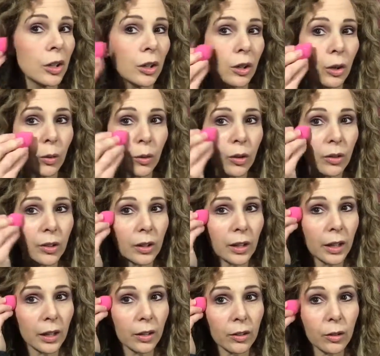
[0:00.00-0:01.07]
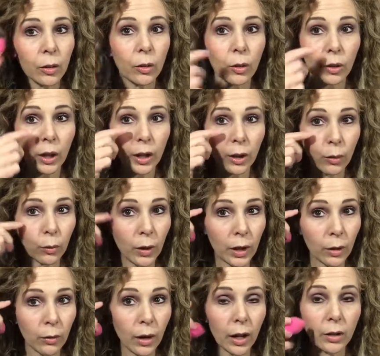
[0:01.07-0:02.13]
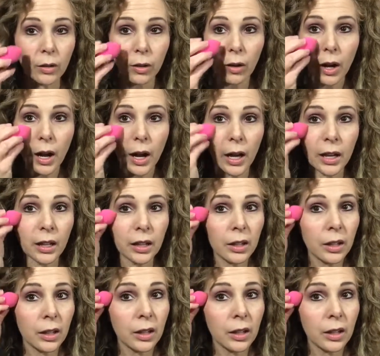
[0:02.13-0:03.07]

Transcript: You don't want to see like a circle, like a ring around your eye.